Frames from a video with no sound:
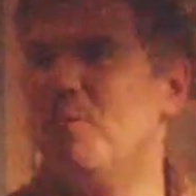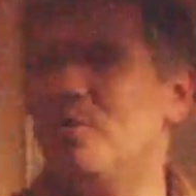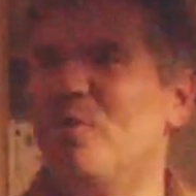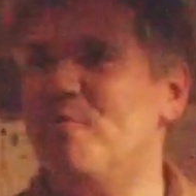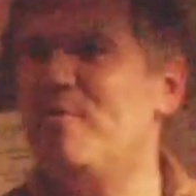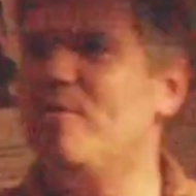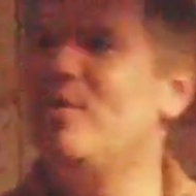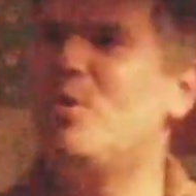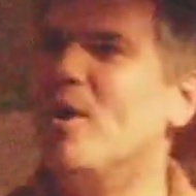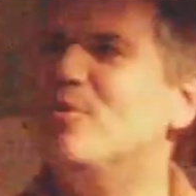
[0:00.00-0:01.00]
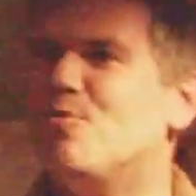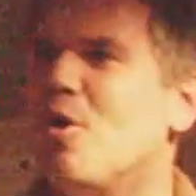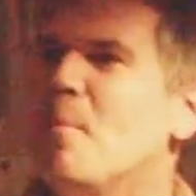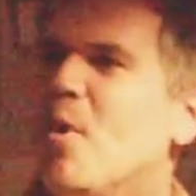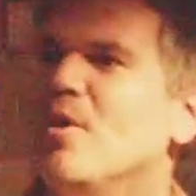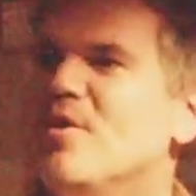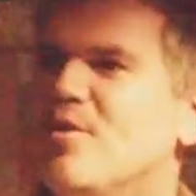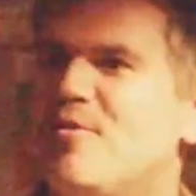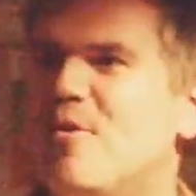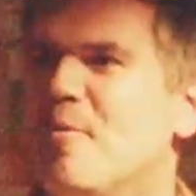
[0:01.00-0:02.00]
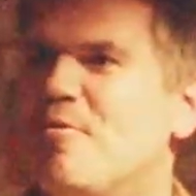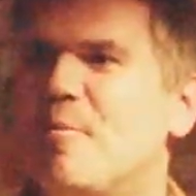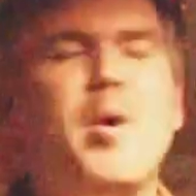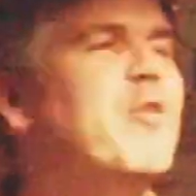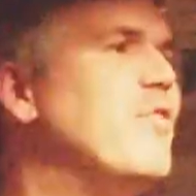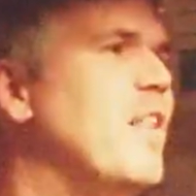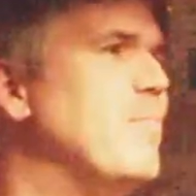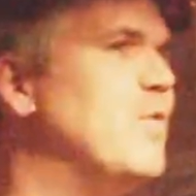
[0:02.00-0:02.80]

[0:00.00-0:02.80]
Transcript: were sort of quite strong points from both of them.